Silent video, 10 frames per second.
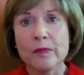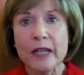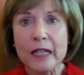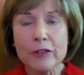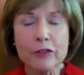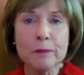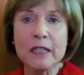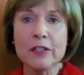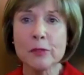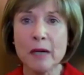Astral
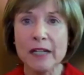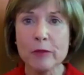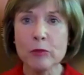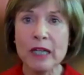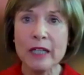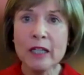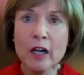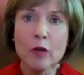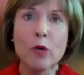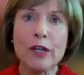beings, by the way,
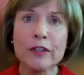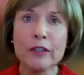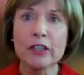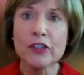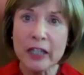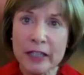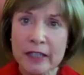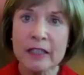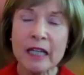whether you're a psychic